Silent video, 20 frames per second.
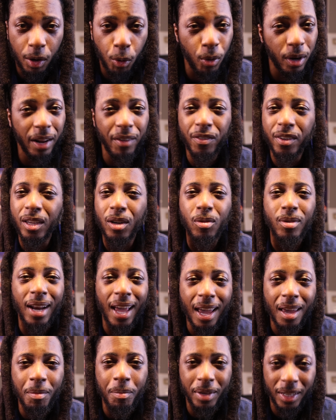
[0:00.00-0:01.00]
Whatever your
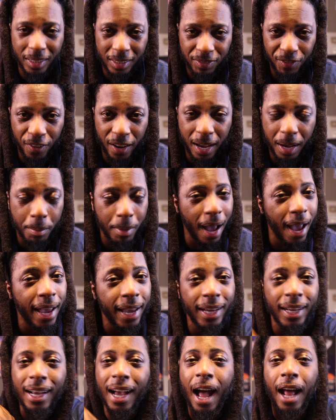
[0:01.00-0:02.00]
name is, fam, I
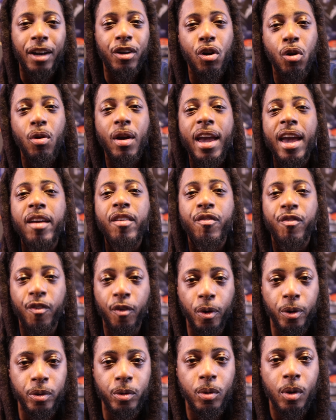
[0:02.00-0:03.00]
ain't got no hate
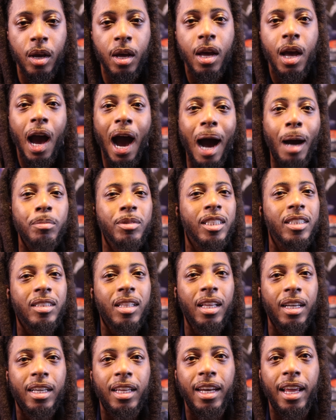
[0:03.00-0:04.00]
for you. I'm just
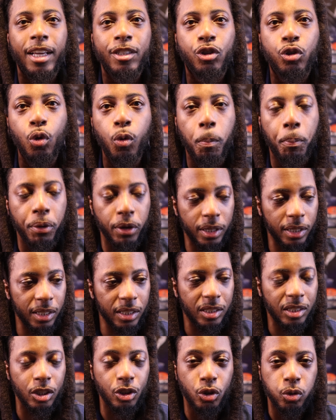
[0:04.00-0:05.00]
looking at you putting
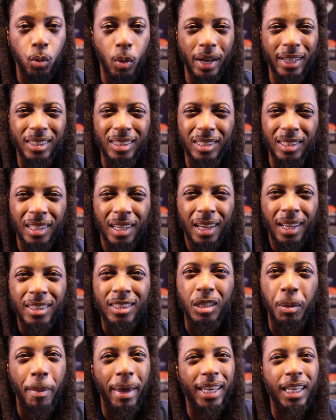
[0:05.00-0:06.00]
a situation
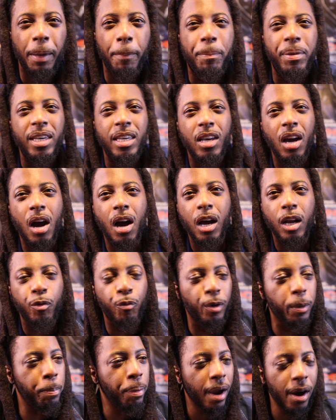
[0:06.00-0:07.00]
to make it beyond
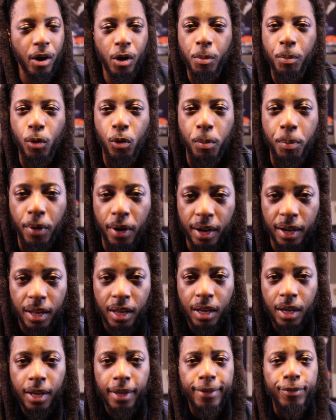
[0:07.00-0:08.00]
repairable, bruh.
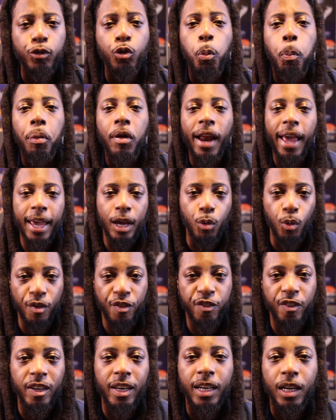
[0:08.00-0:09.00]
You playing
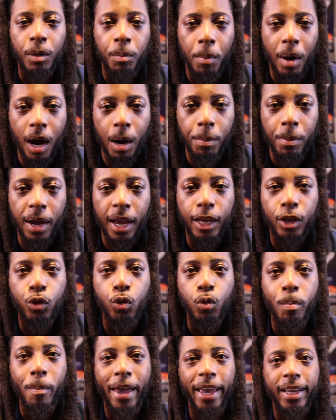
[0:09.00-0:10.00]
with a nigga mama and
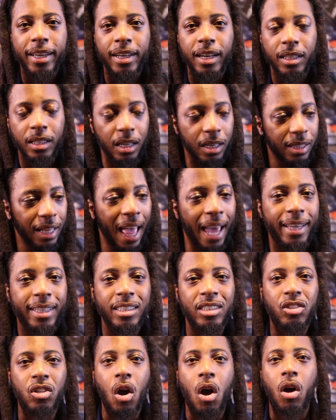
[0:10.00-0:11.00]
you making it look like
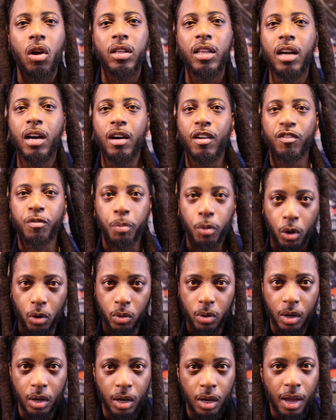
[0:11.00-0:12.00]
it's all love,
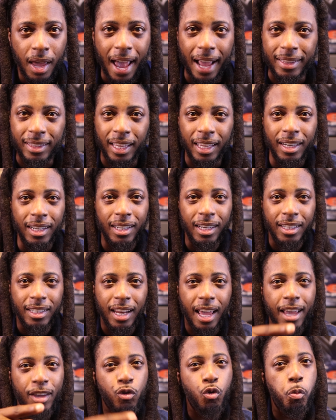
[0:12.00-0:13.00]
bro. At the end of the
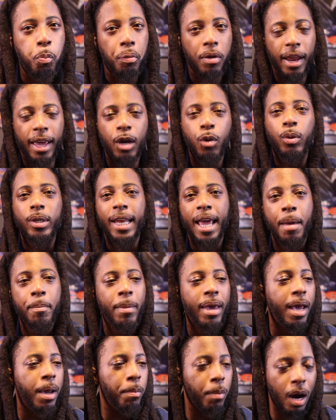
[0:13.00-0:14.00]
day, you playing with that
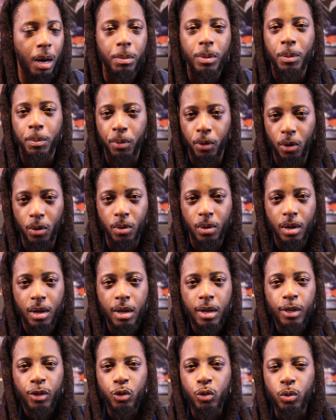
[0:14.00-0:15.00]
man mama, bro.
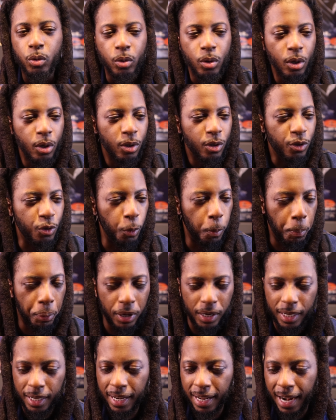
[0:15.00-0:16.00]
You you
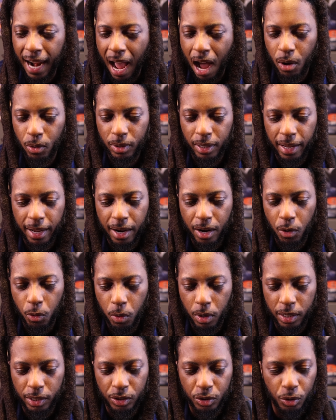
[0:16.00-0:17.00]
putting it out there
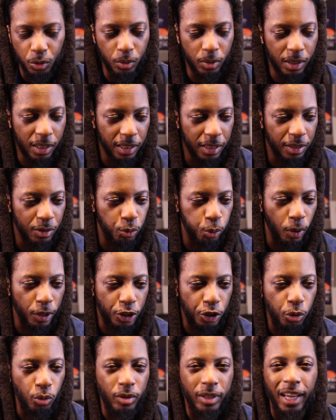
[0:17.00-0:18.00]
what you could
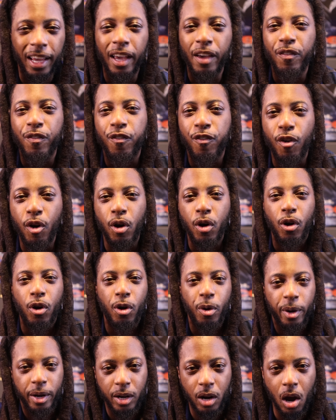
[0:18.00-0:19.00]
what you did for
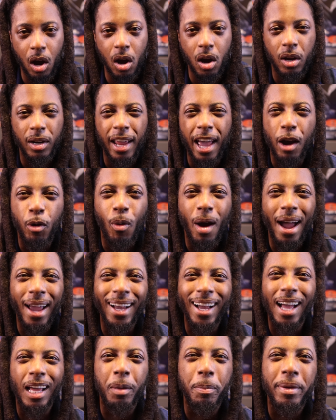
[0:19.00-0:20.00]
her and all that. Why
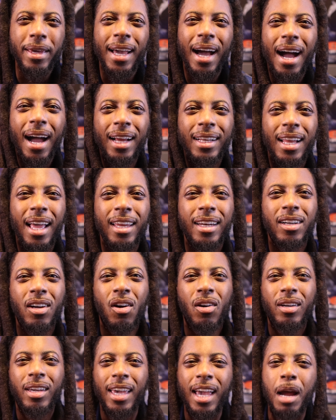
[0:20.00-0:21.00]
it gotta be highlighted
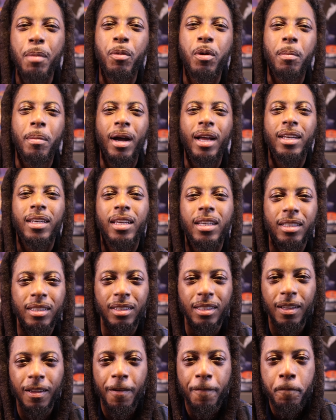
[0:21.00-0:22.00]
on camera, my
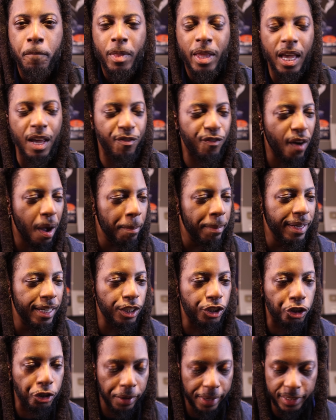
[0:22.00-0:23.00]
nigga? If I'm in
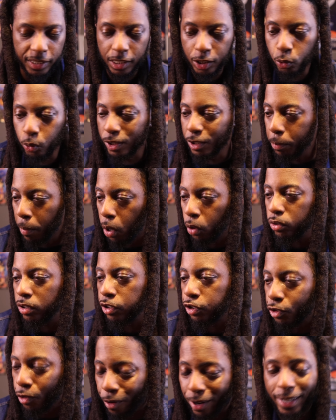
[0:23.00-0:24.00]
the trenches, which
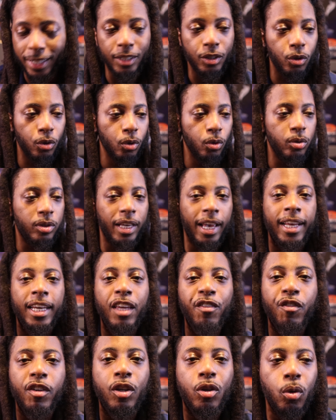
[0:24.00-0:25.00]
most street dudes and
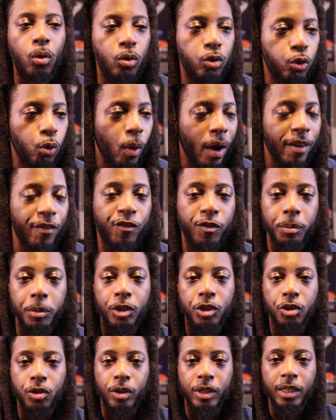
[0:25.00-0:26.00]
even dudes who ain't from
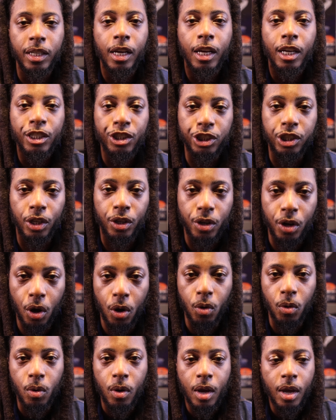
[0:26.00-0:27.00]
the street should
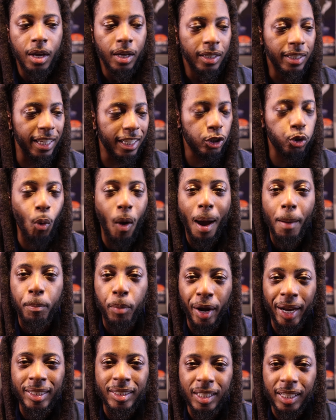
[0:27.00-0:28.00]
know, this why
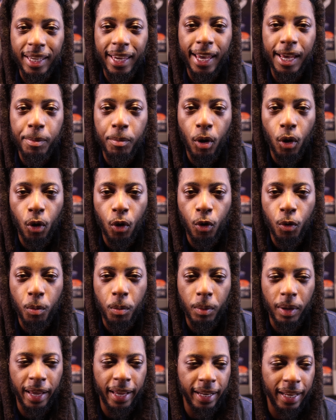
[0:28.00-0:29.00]
Brazy came
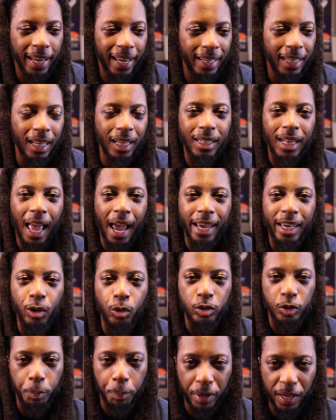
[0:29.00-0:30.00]
home and it looked like he
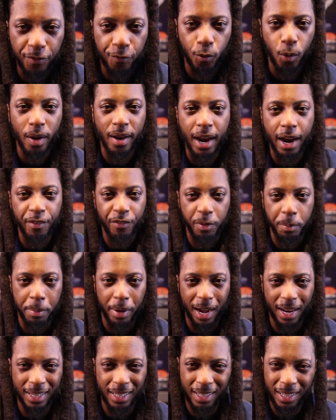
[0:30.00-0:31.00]
was beefing with
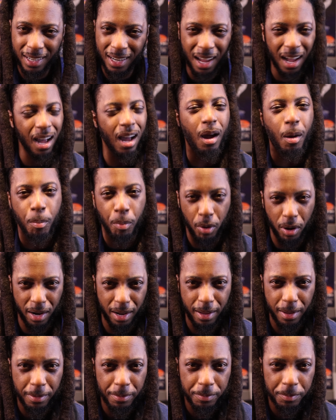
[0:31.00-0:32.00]
everybody. Nah,
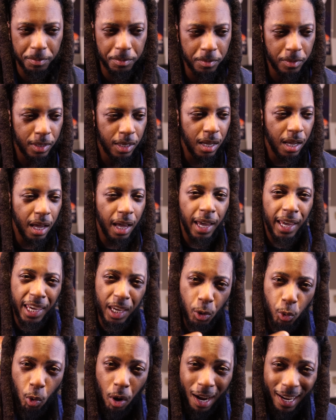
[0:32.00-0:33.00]
bruh.
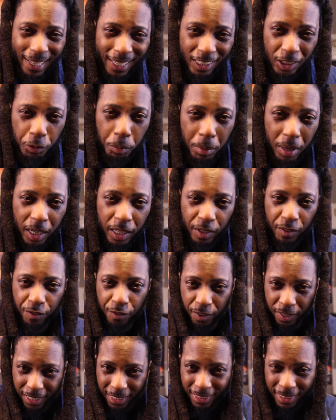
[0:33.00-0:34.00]
He want his money
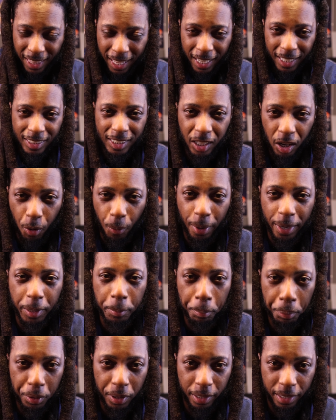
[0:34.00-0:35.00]
for the things he already
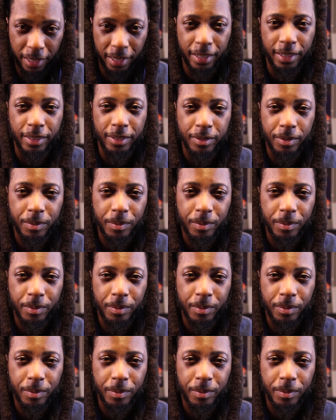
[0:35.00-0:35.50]
put in.